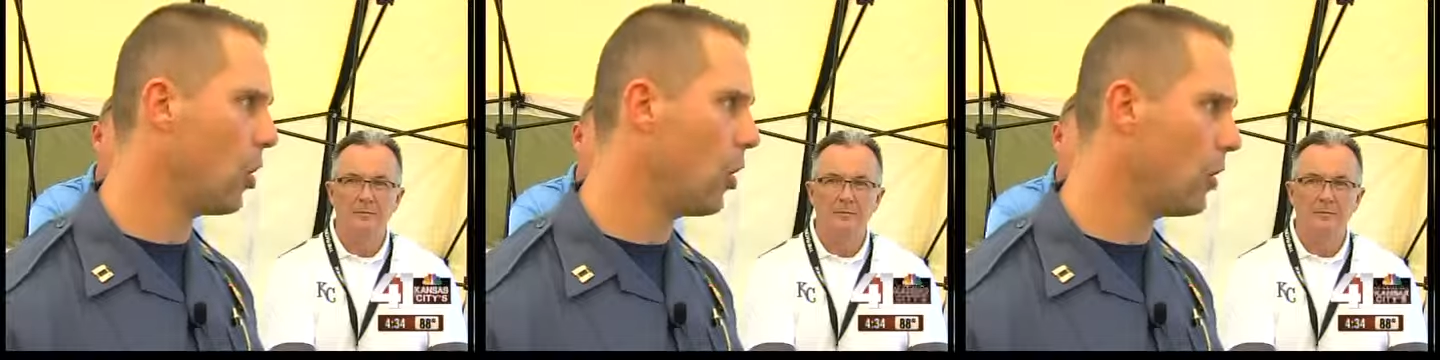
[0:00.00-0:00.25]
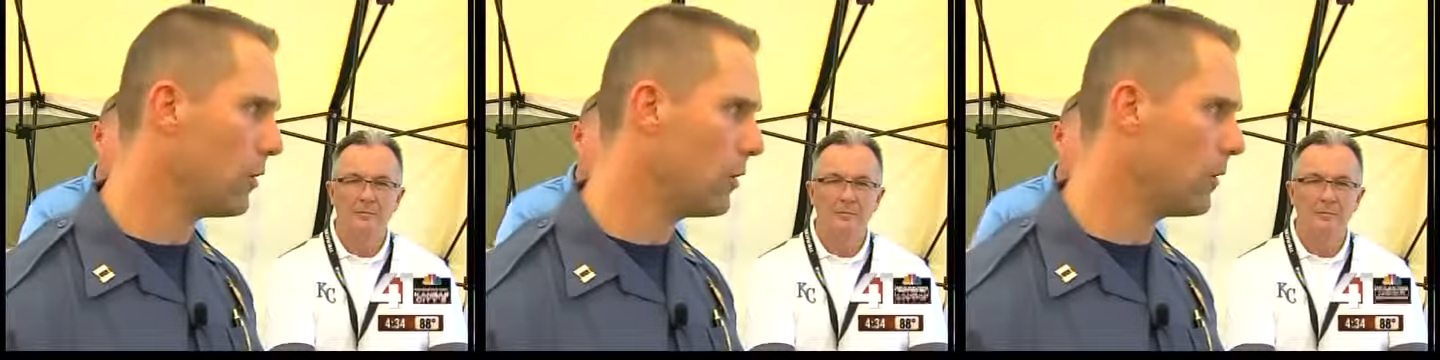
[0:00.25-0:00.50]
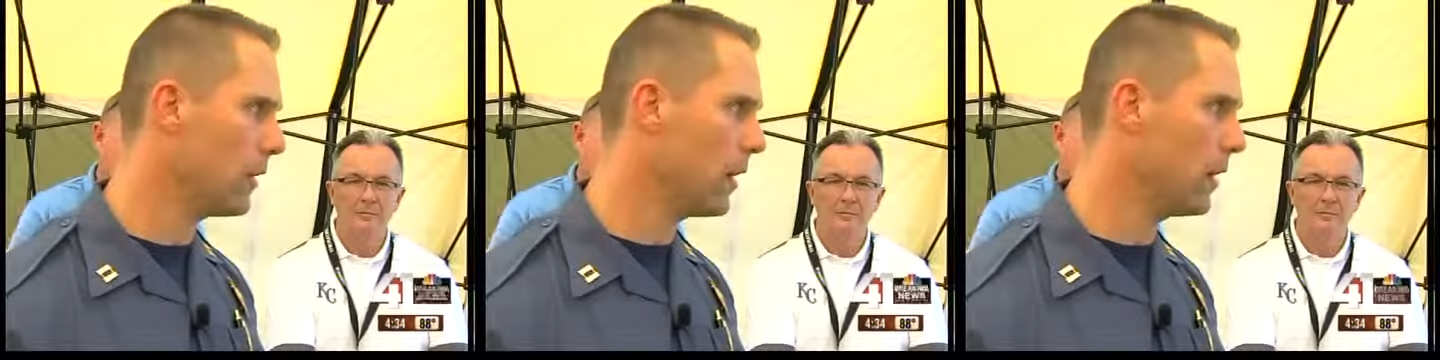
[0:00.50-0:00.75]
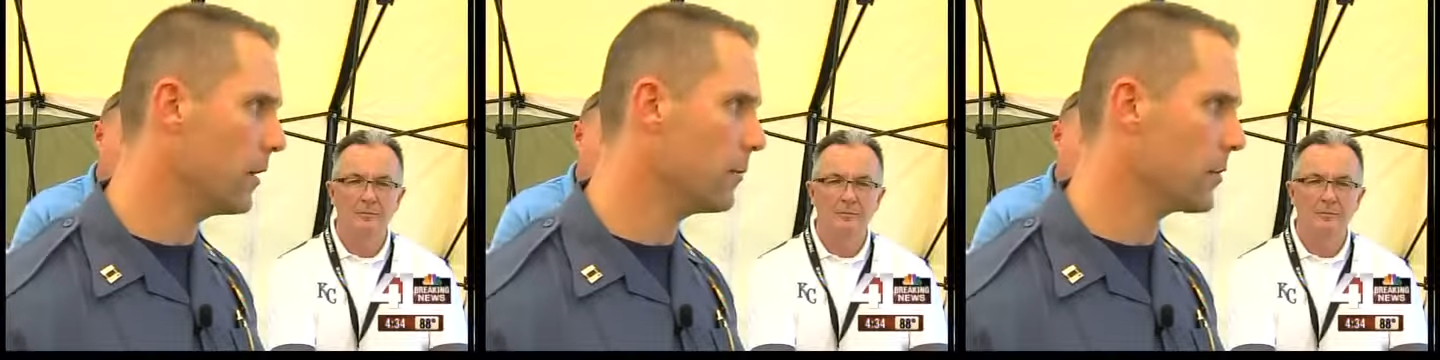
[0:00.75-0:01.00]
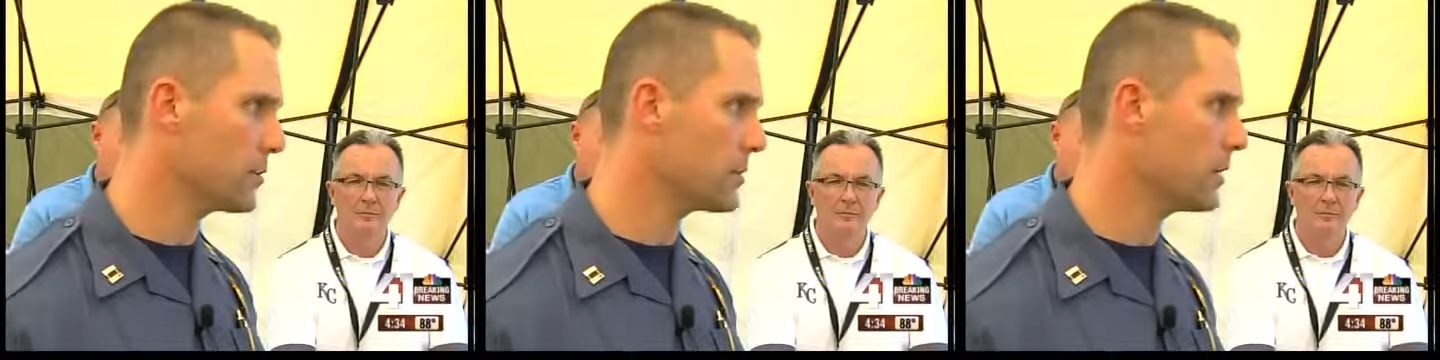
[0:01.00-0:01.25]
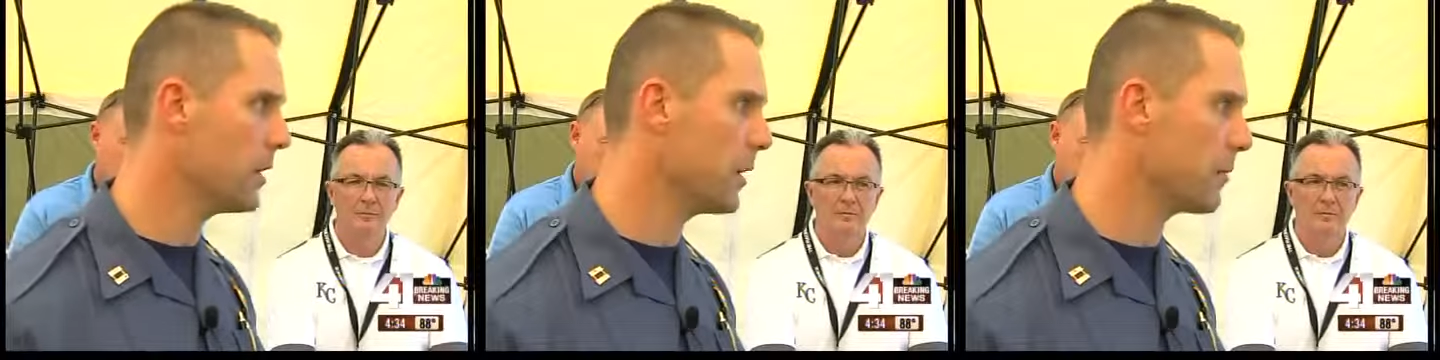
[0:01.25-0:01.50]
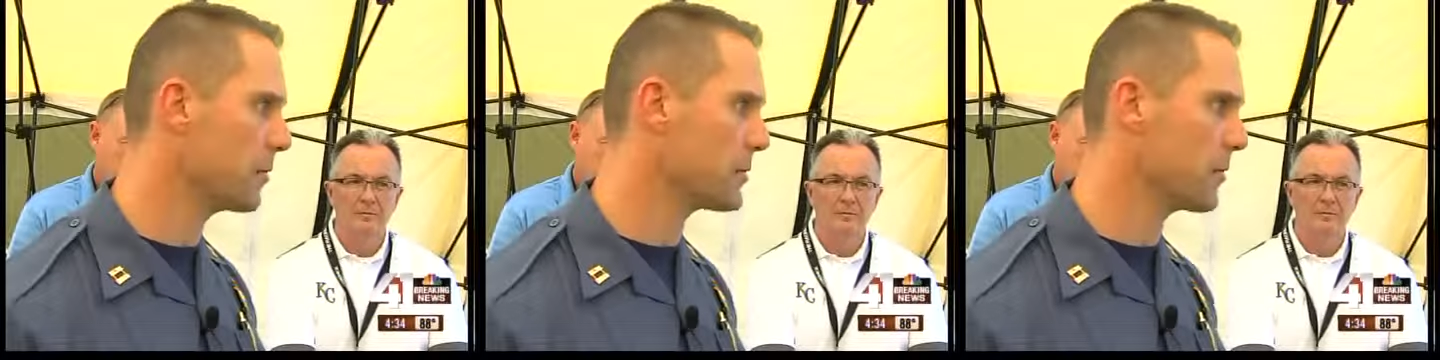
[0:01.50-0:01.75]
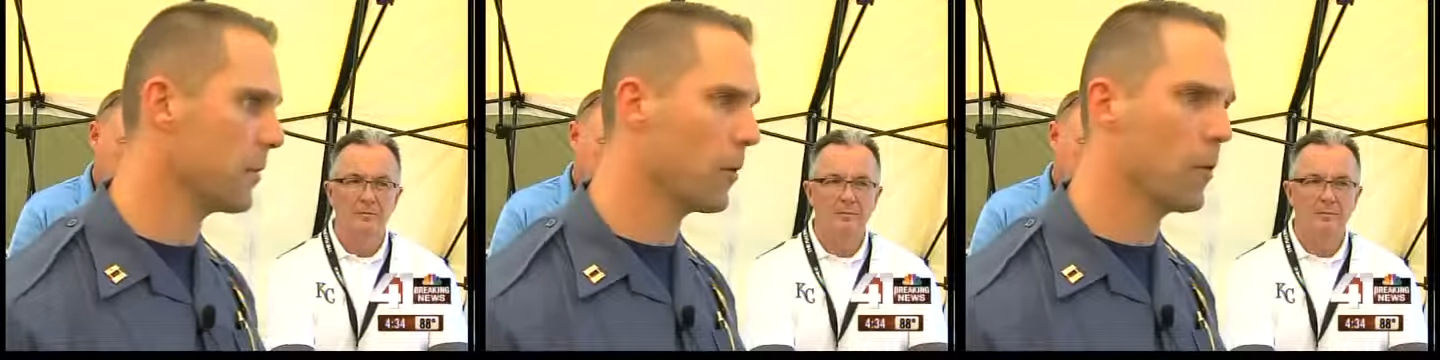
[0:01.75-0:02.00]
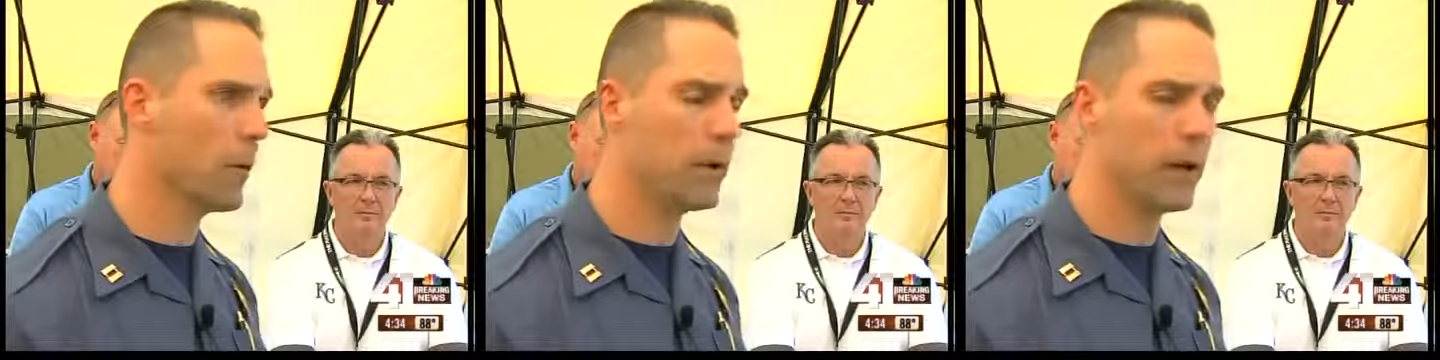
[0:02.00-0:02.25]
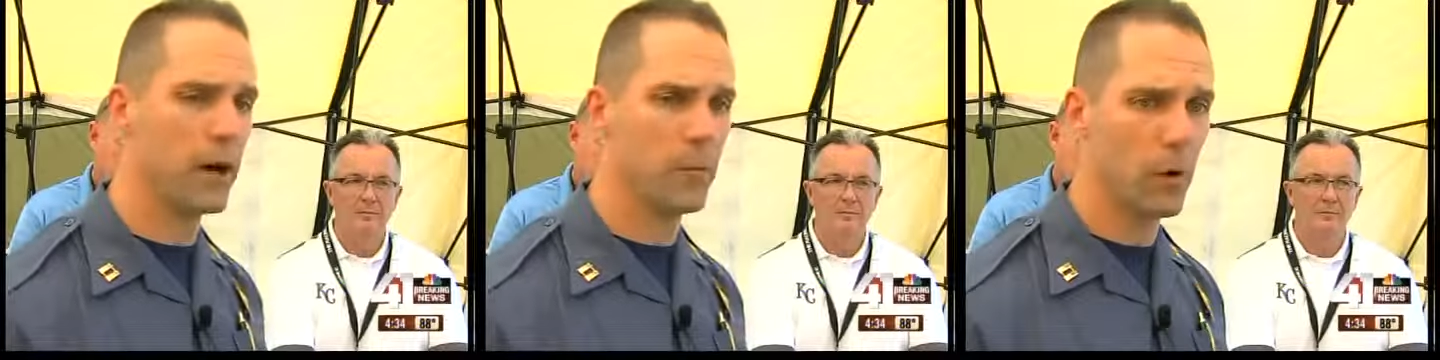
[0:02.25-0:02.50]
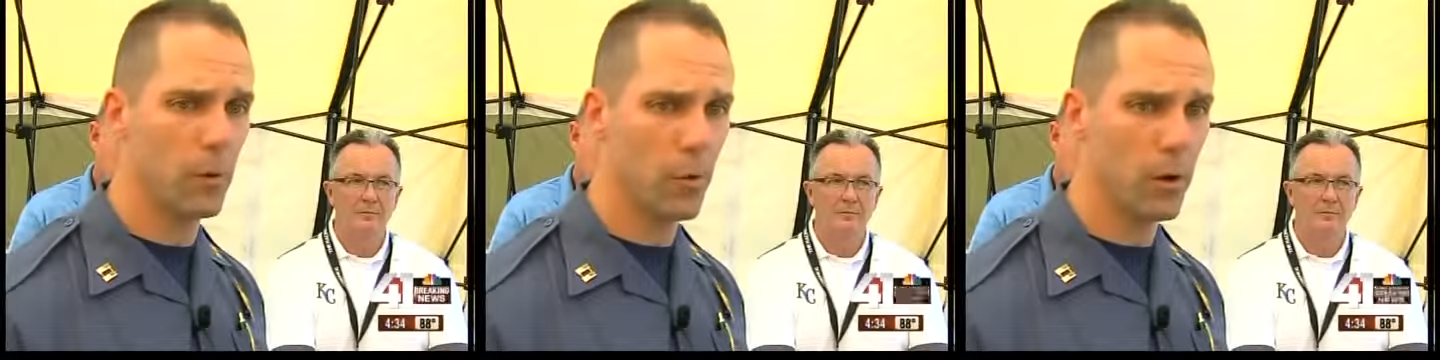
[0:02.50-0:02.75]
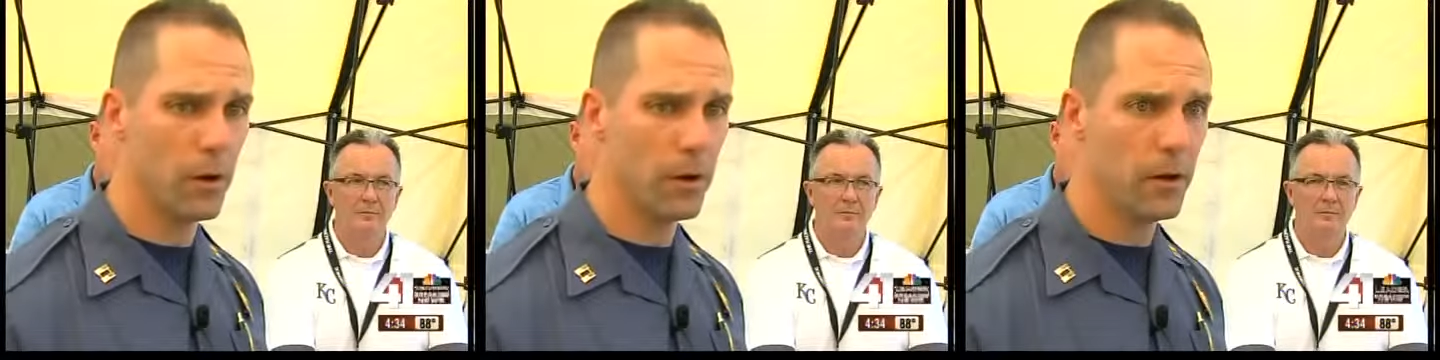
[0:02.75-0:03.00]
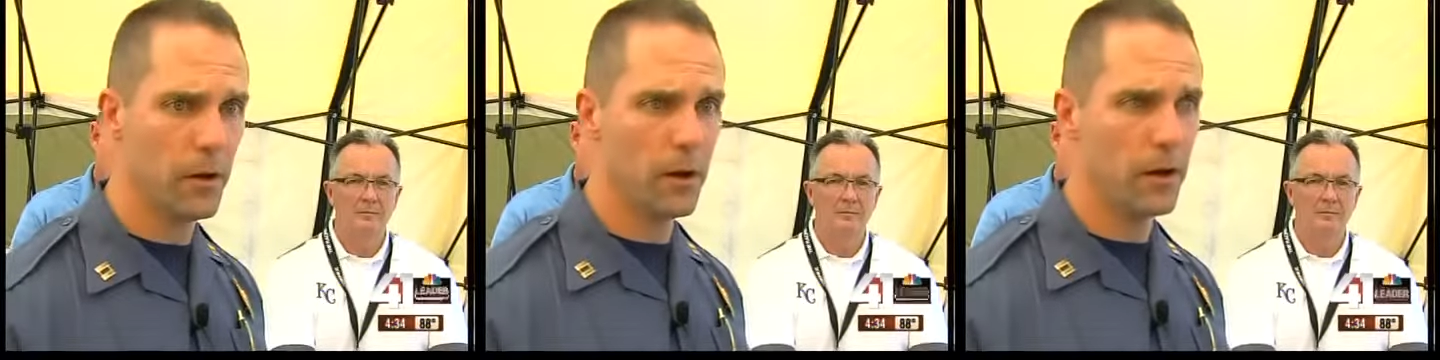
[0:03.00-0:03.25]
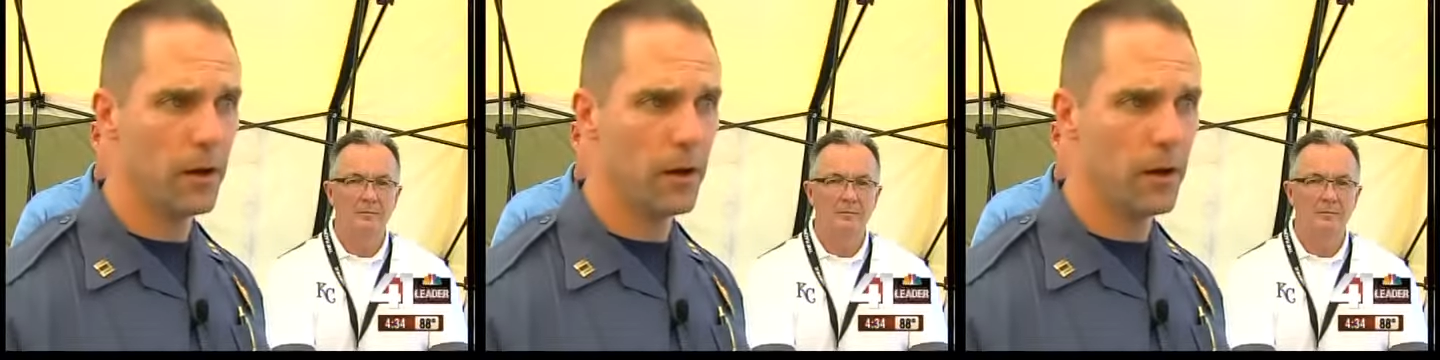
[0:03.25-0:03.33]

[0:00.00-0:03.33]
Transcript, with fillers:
Speaker 1: call uh, emergency numbers 311 911.